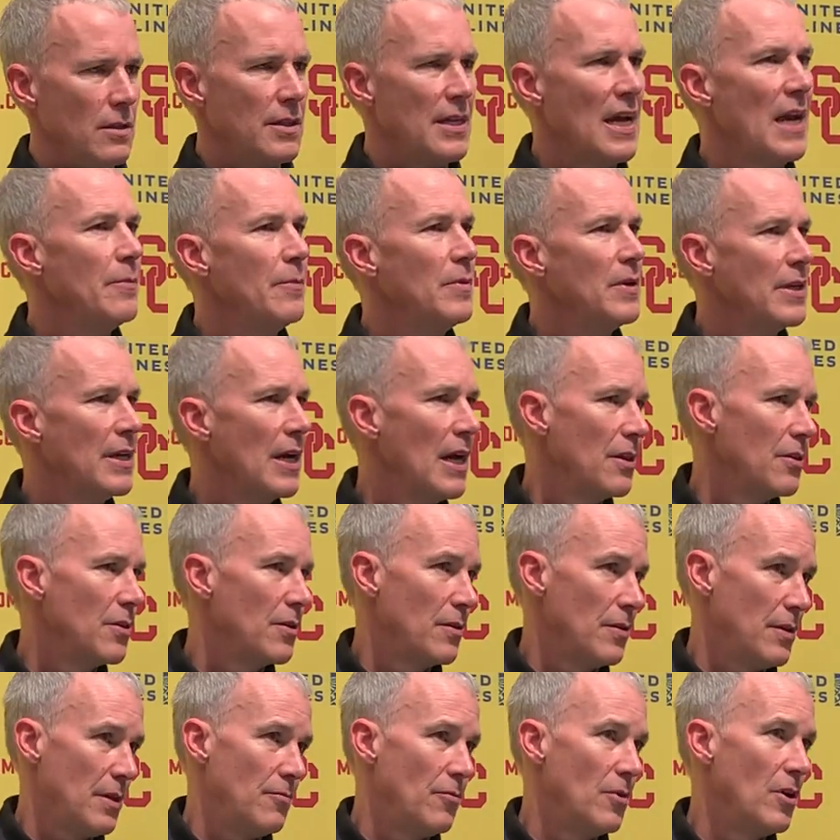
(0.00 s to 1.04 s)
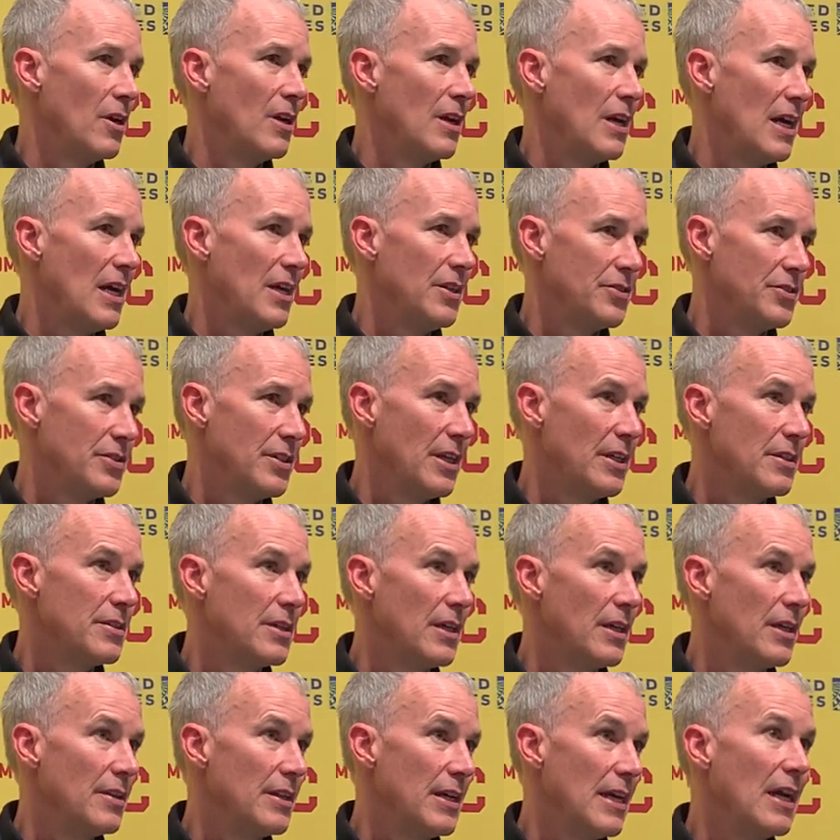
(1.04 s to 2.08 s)
came together and realized
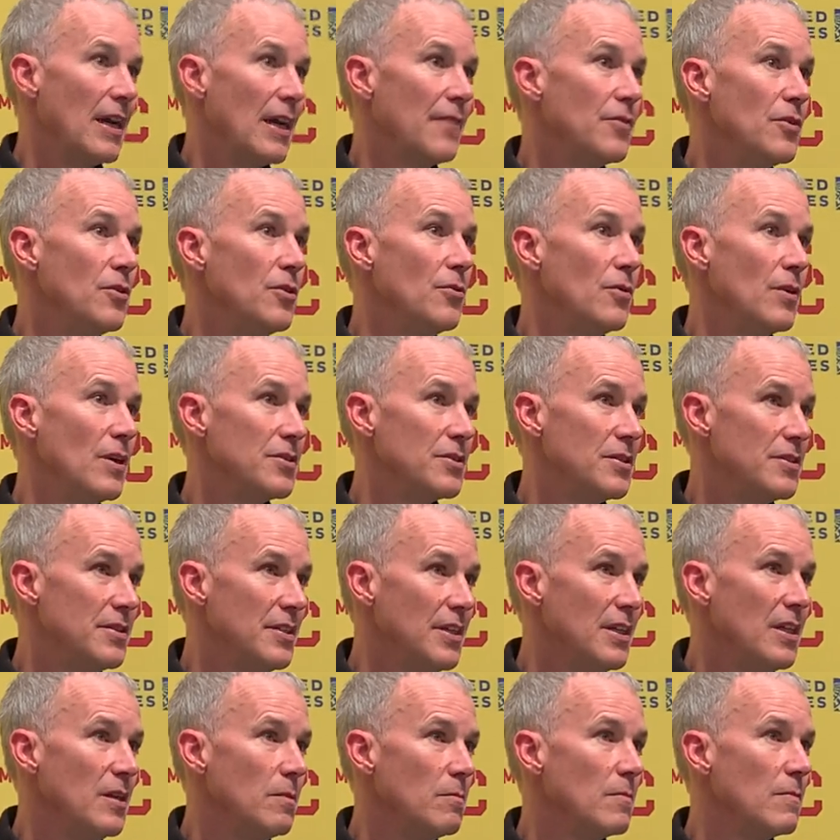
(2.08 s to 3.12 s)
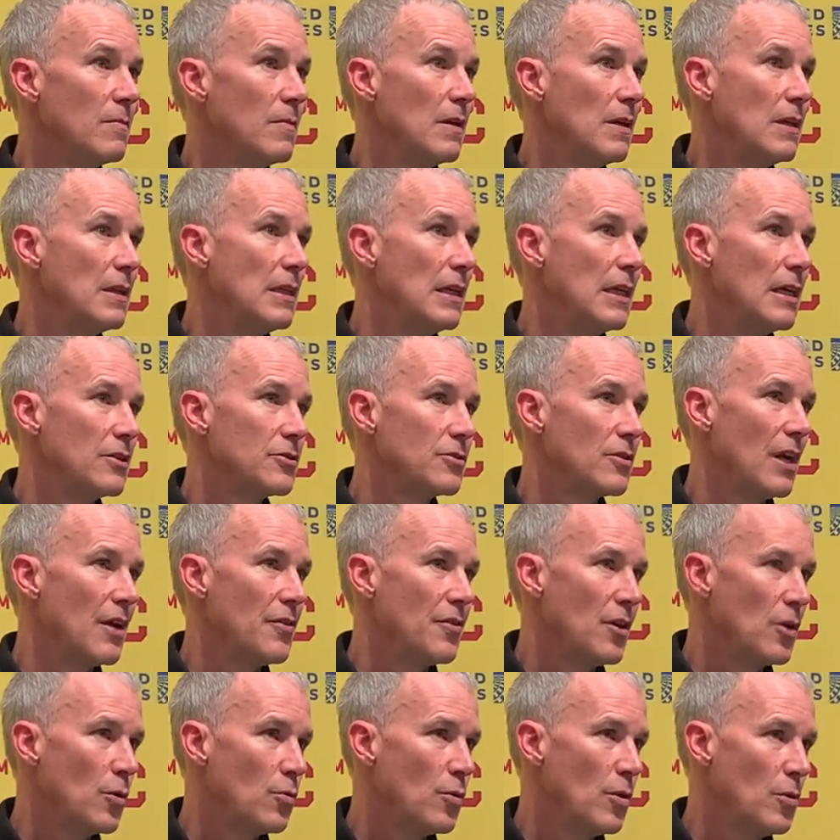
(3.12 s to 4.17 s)
that they have to do it as a team. So I
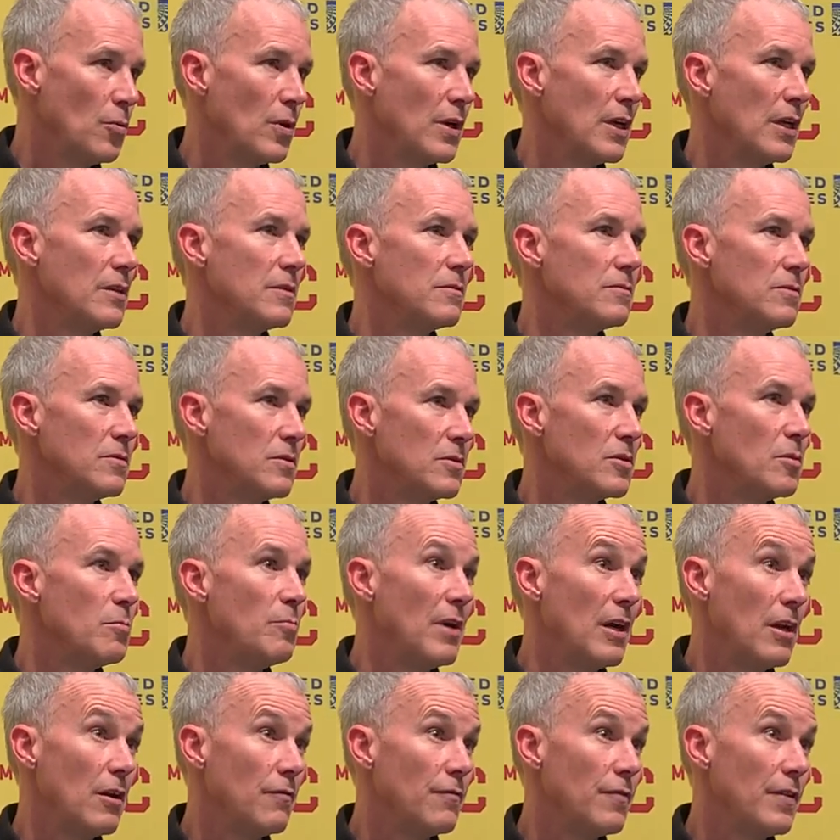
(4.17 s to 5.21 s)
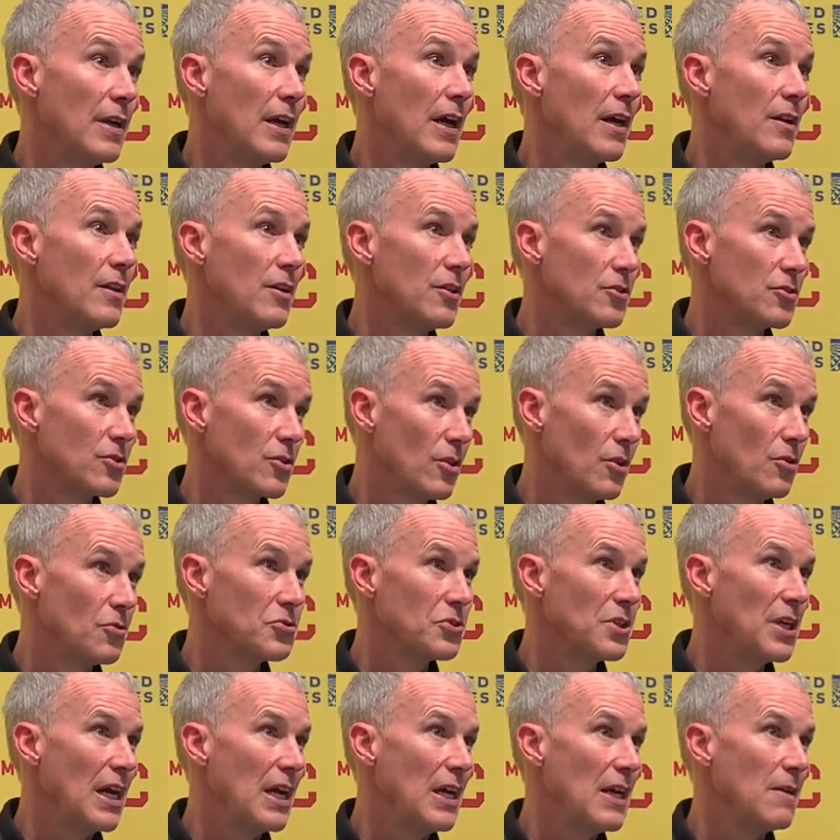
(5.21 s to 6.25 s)
think we will get some benefit out of this
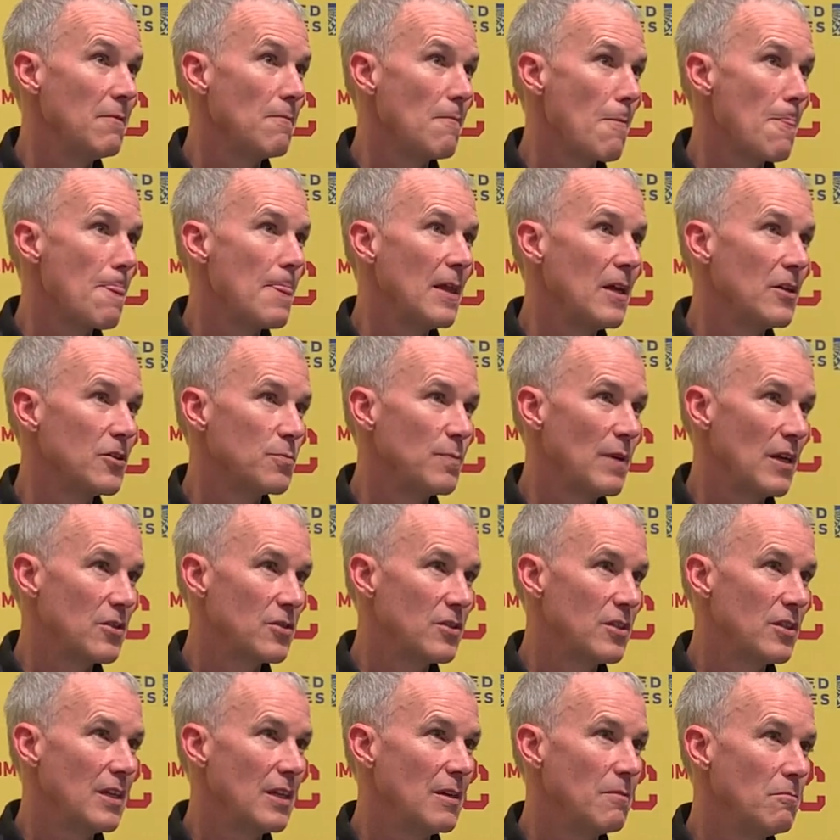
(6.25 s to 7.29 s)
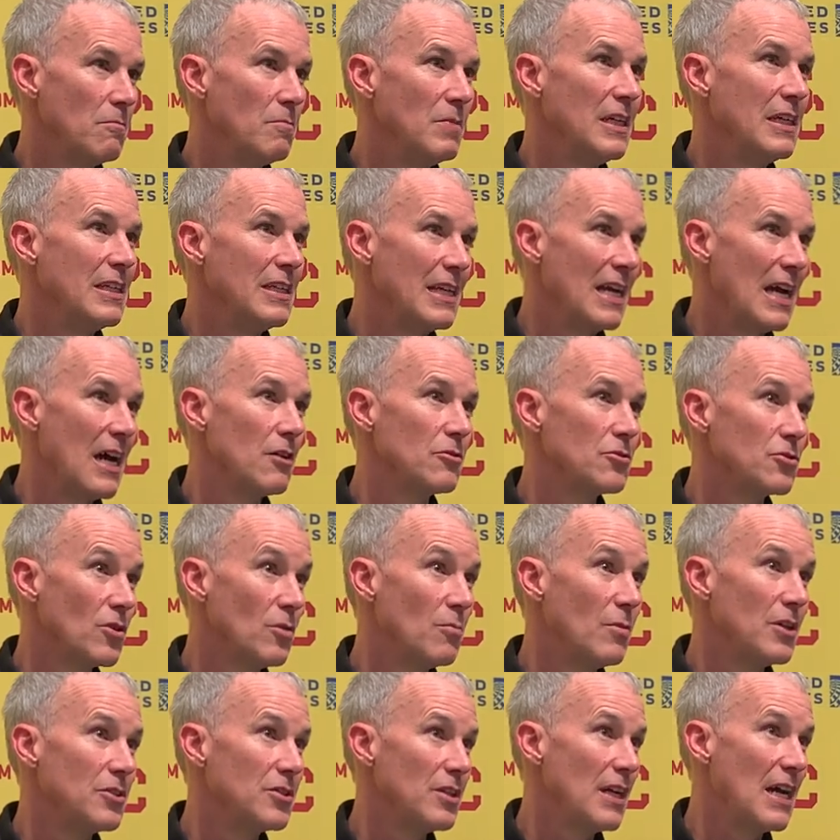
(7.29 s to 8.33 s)
close game, especially being down so
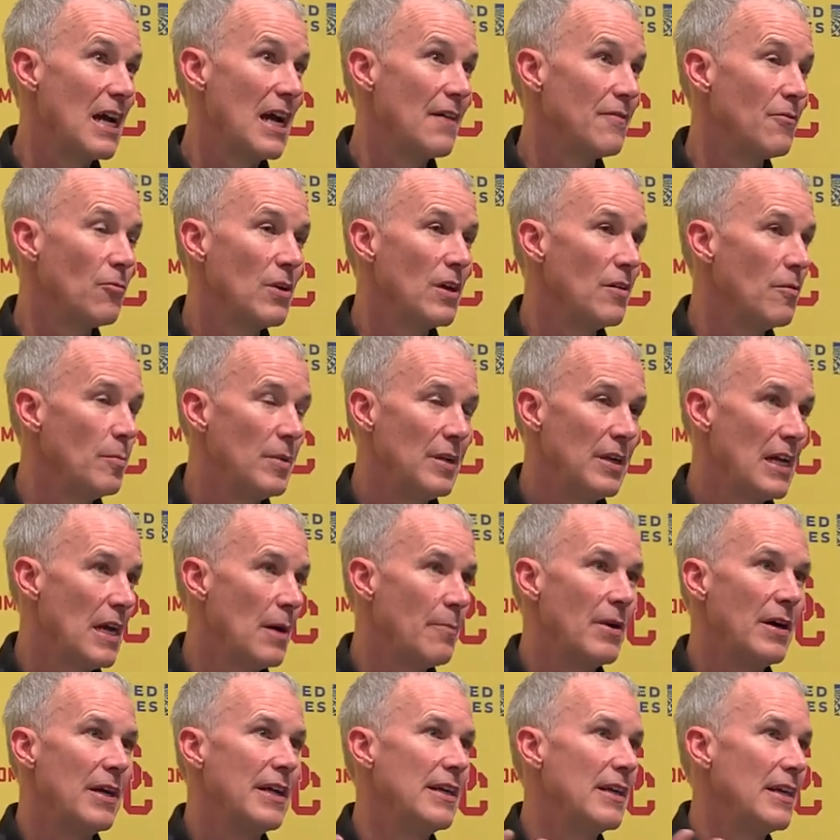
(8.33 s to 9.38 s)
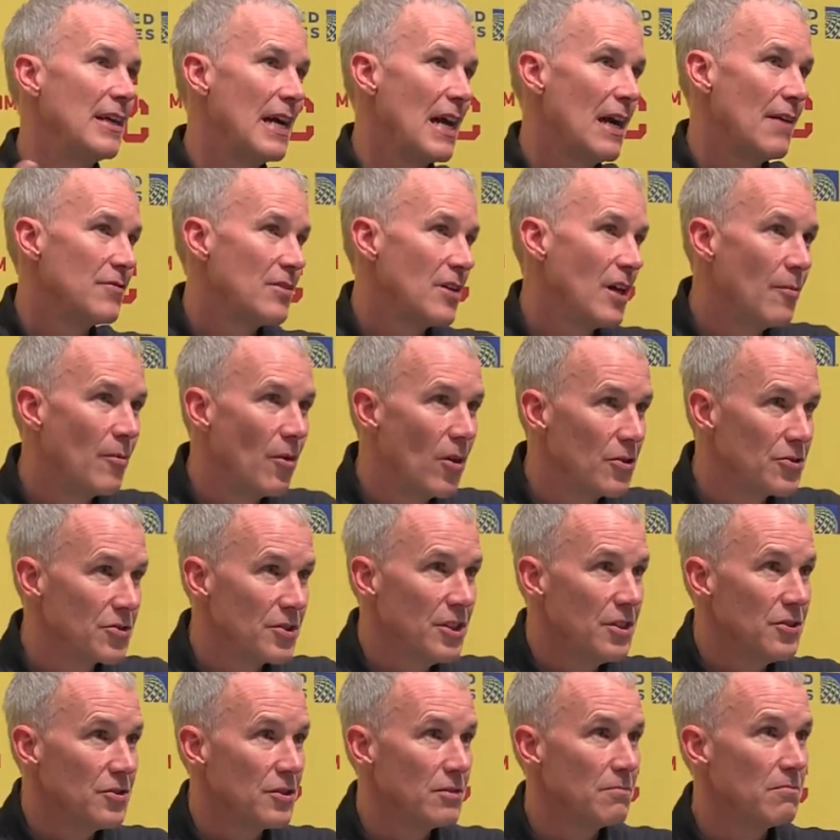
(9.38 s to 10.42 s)
much at half. We haven't been down by 8 at halftime all
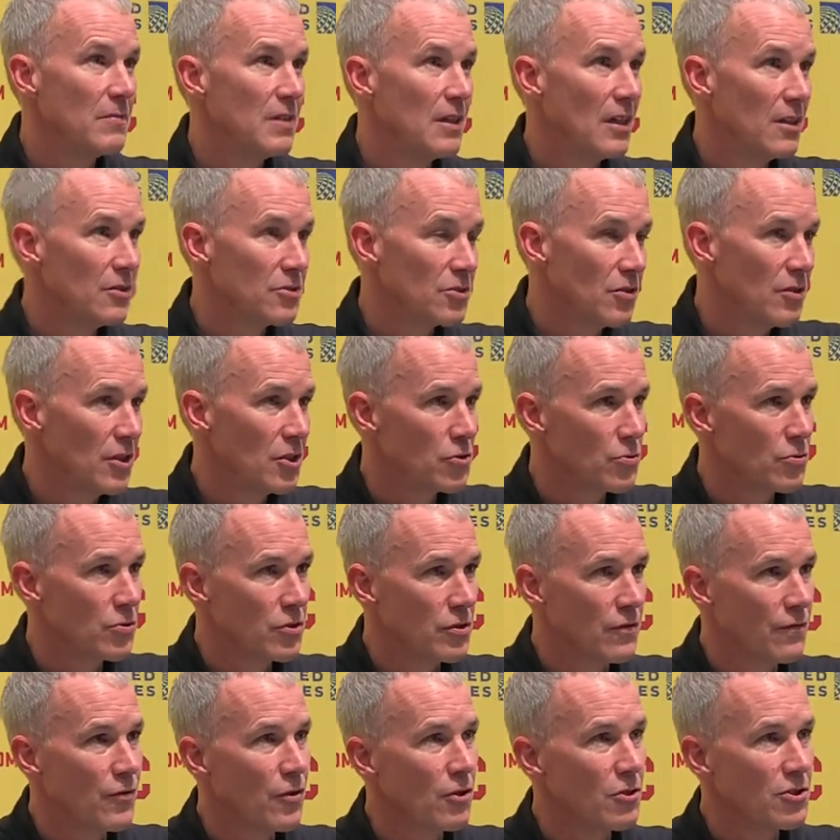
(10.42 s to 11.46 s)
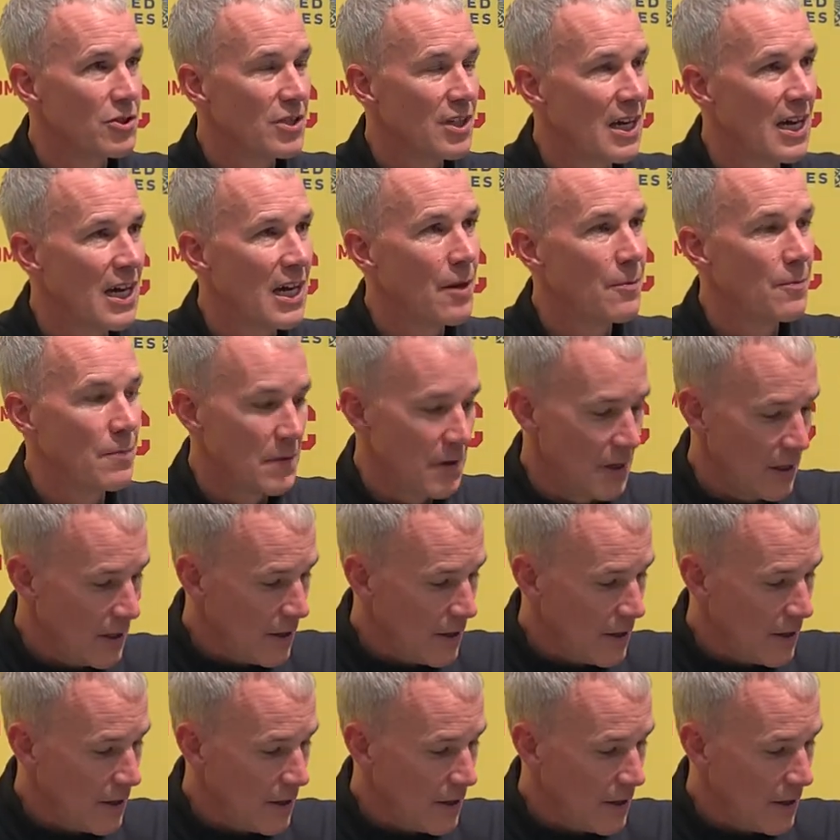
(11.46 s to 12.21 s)
season. So this was the first time.